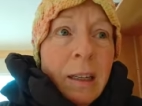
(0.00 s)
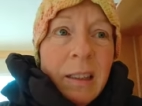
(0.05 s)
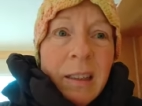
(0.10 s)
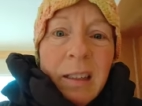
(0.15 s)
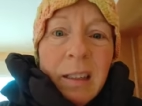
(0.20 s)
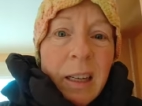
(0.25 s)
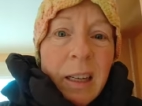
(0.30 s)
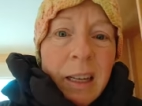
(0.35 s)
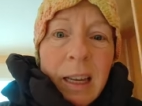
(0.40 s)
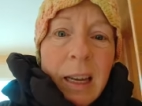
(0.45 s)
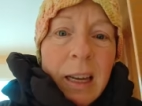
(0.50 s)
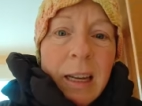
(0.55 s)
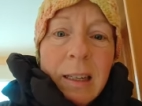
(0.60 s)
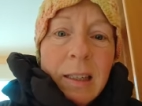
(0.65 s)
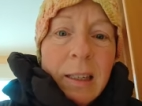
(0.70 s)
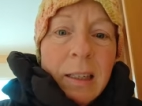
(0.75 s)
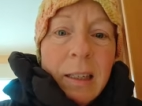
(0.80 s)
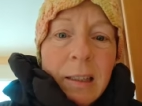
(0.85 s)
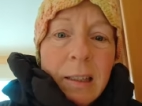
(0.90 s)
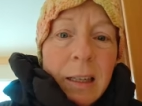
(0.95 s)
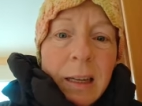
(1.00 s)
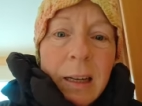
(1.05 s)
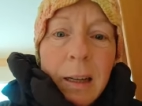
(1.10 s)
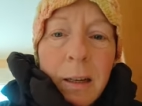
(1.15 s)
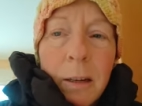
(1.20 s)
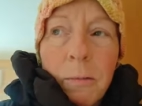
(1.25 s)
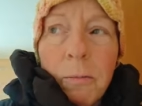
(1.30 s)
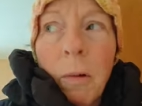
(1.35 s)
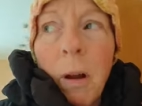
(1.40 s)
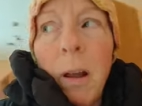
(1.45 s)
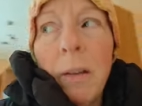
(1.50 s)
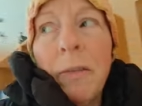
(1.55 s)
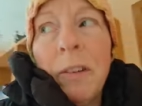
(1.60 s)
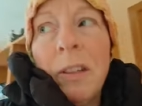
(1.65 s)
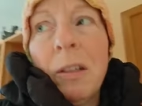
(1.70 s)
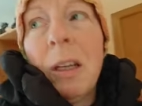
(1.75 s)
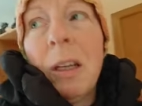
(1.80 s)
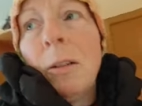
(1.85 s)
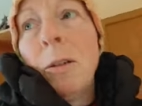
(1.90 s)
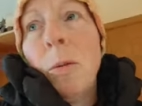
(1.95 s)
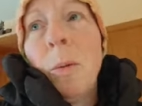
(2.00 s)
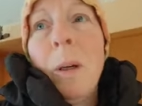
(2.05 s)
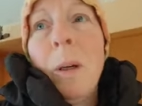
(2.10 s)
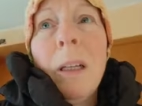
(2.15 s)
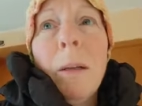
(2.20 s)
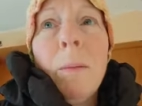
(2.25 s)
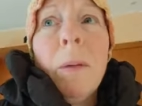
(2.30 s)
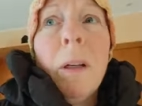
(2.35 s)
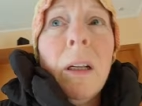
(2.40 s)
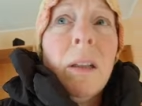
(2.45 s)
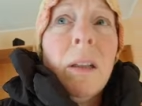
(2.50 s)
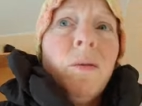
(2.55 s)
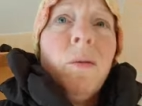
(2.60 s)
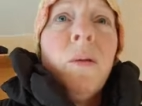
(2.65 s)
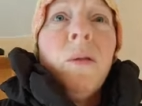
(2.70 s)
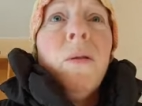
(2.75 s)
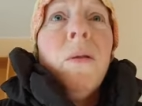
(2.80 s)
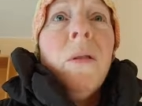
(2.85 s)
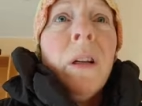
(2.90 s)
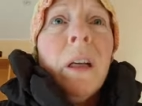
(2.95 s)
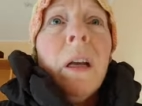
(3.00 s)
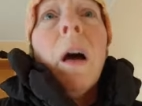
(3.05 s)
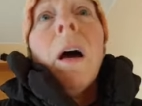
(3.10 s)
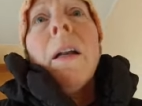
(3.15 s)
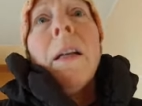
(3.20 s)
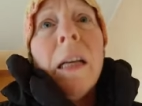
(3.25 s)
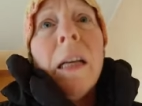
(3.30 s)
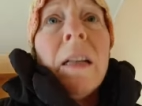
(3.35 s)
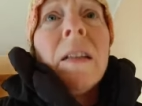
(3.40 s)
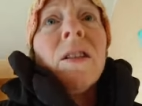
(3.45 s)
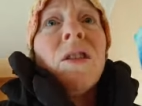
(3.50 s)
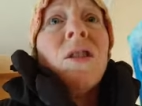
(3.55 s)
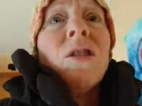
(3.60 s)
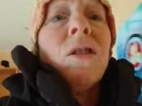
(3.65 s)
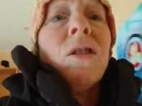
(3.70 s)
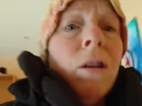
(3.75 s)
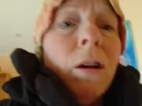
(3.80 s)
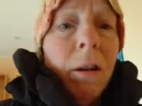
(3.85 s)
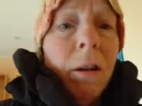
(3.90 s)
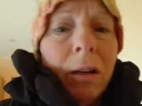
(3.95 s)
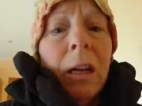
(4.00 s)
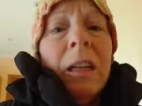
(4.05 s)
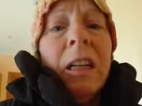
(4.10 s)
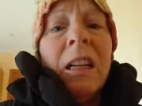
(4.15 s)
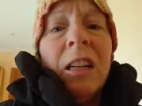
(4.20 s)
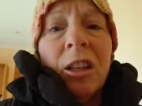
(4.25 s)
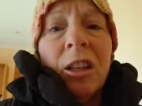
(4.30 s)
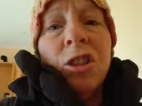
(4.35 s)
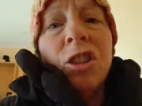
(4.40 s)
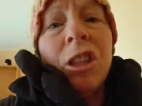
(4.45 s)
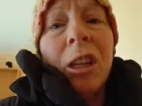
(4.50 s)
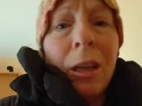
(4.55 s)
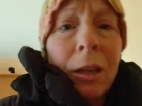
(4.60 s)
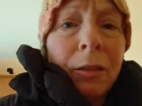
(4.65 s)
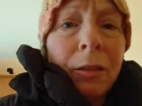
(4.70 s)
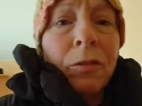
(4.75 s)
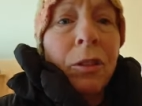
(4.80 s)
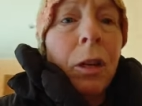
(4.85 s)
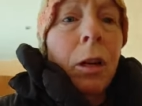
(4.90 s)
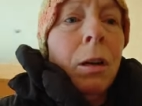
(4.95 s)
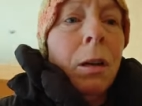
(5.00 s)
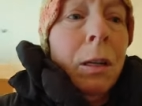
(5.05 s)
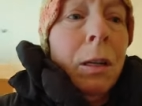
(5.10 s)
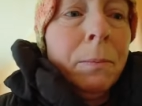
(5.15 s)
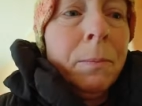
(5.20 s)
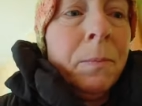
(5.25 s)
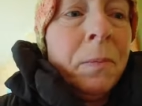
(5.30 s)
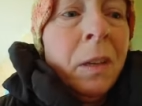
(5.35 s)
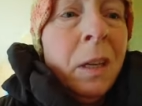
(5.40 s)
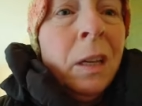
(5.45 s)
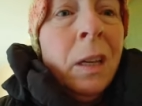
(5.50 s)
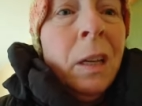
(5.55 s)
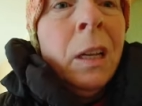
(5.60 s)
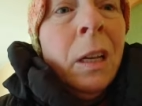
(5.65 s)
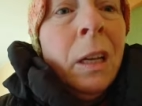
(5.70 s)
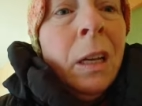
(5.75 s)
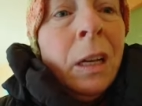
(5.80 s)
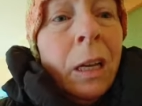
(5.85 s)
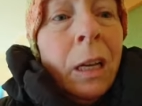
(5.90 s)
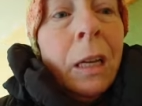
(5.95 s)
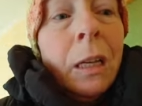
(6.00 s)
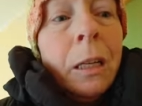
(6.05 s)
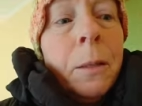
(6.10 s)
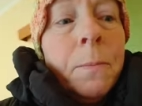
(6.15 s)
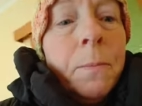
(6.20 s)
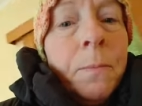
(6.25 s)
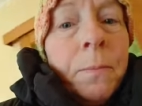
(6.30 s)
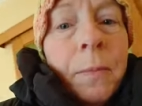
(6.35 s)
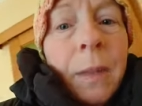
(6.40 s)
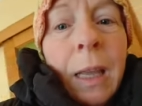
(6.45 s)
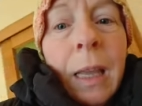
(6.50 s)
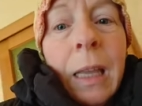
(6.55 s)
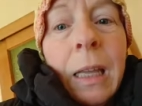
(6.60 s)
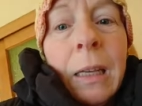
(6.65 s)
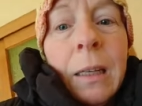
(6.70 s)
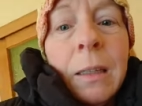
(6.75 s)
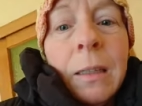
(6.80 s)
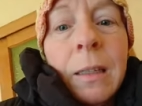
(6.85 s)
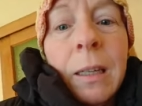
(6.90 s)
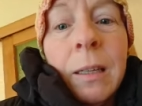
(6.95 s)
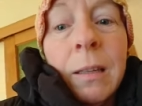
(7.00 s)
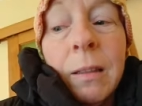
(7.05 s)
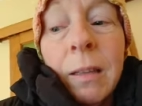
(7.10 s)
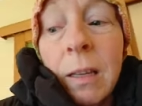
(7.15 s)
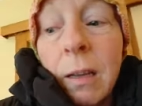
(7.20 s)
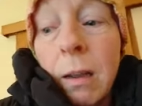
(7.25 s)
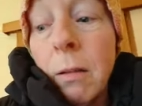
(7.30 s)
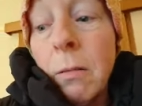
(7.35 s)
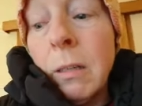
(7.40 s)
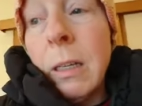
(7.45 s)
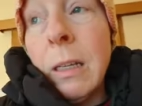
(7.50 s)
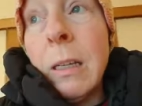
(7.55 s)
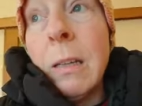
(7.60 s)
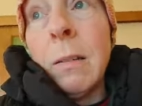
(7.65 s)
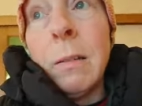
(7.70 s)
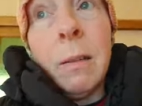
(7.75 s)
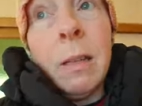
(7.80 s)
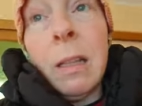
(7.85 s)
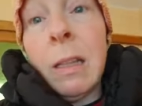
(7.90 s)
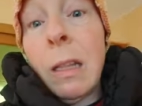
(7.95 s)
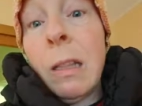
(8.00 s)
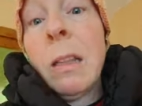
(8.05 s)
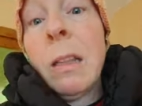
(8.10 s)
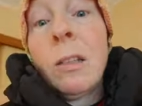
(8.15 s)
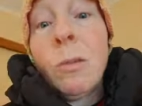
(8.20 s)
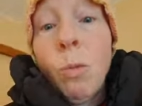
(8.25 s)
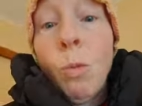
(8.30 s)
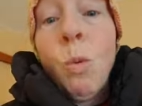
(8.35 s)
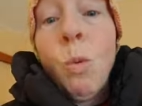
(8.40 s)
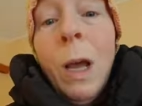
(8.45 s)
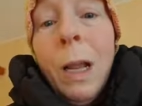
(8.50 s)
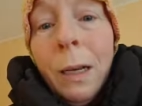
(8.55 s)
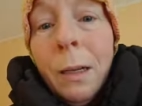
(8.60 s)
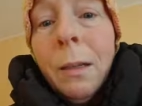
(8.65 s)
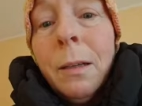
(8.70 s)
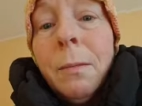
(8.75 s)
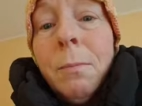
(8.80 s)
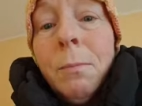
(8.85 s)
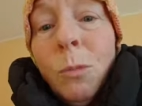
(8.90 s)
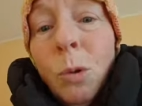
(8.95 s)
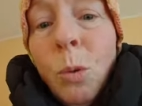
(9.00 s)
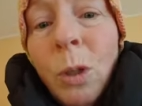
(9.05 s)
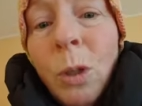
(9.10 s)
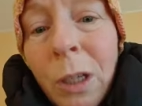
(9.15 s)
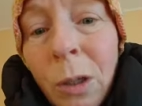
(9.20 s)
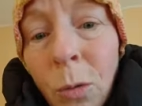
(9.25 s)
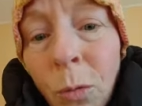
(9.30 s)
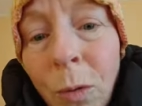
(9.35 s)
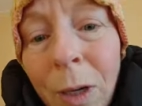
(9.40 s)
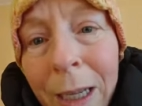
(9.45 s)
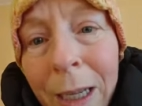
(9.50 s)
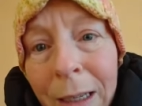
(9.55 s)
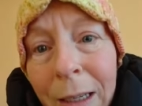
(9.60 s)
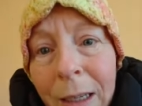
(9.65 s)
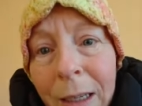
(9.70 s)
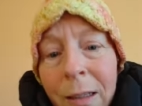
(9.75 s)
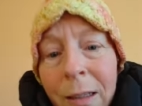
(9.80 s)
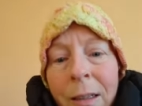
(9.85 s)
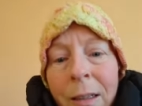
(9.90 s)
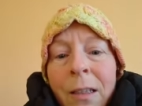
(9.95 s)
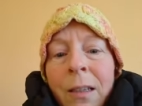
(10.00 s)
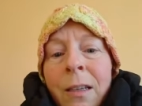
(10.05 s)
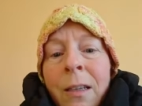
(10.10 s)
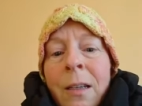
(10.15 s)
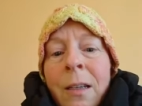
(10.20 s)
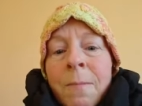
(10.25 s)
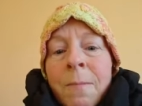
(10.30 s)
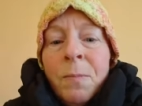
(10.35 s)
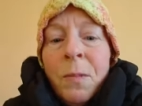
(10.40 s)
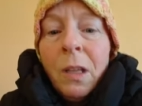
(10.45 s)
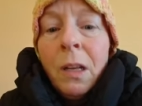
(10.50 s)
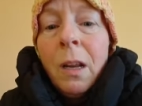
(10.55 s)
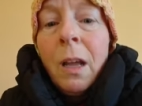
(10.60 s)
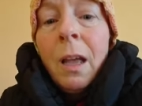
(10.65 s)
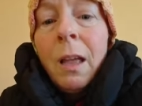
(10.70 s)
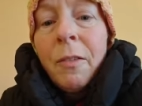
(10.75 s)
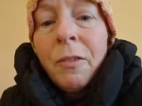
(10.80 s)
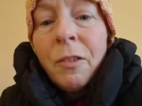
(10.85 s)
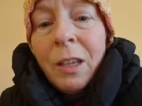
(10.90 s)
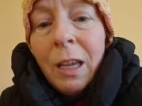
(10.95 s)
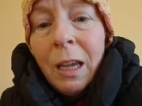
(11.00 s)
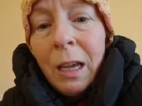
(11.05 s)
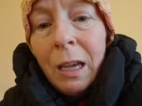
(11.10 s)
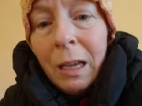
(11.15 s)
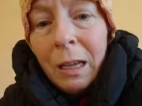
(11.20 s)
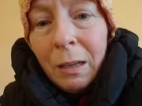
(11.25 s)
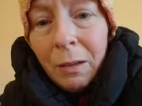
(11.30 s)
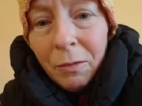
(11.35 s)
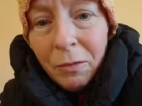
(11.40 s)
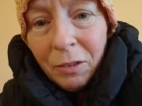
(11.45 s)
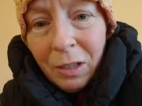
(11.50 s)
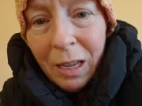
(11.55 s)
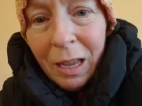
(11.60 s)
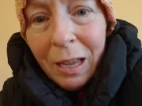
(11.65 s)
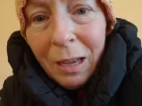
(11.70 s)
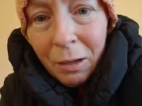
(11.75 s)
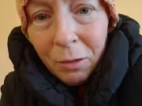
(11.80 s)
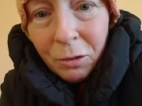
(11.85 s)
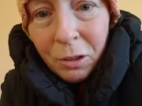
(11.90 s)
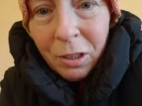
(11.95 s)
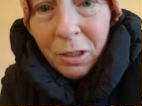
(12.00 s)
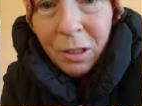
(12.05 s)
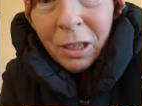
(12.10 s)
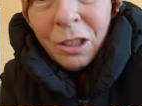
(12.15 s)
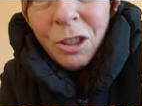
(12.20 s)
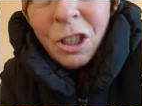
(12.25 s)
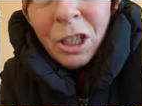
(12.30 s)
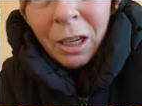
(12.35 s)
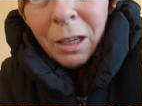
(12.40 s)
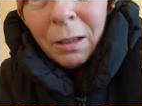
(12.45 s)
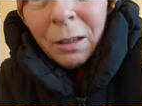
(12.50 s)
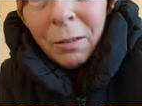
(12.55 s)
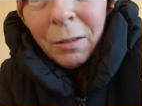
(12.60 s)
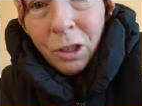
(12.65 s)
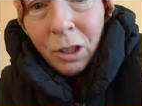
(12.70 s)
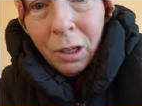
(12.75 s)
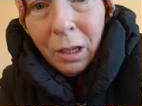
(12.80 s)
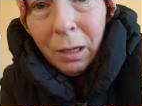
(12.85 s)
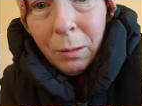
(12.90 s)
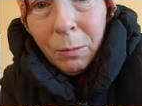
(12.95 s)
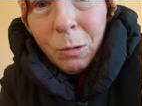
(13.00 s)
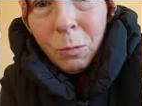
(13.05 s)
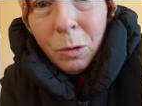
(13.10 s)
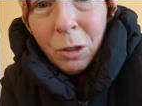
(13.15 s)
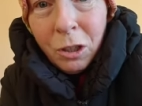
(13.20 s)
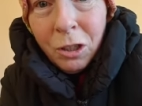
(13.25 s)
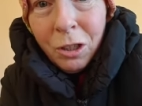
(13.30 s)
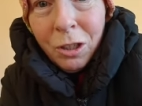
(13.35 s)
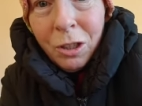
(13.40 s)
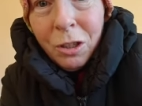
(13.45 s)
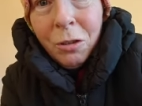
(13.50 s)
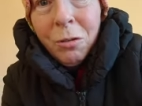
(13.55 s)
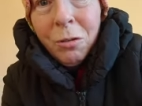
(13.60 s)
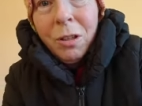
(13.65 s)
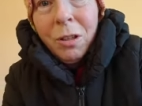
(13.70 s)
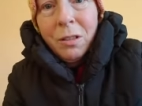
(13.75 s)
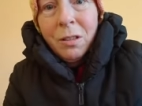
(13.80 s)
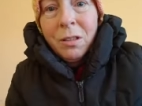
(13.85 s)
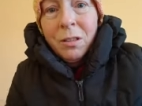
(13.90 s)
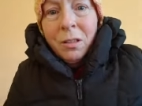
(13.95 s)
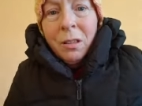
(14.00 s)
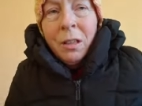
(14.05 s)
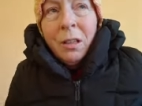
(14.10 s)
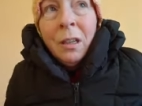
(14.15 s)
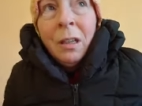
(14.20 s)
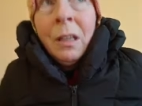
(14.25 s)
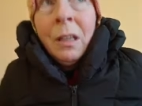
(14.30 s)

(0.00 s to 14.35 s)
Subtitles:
is that I can't sit down and write for 20 minutes or 30. I need a slot. I need a chunk of time. And there's one morning a week that I have carved out a chunk of time in which to do this.